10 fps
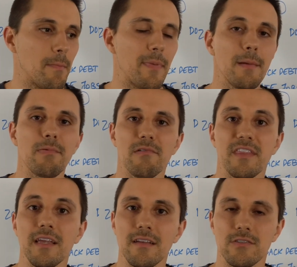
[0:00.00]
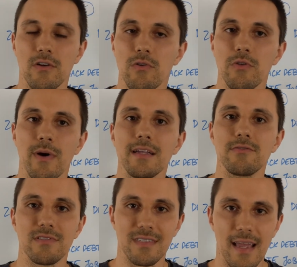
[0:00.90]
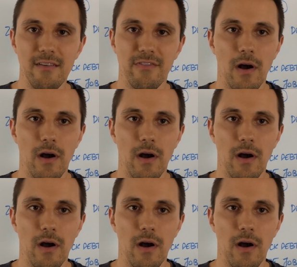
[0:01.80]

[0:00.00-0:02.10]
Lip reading: people think it's a good way to save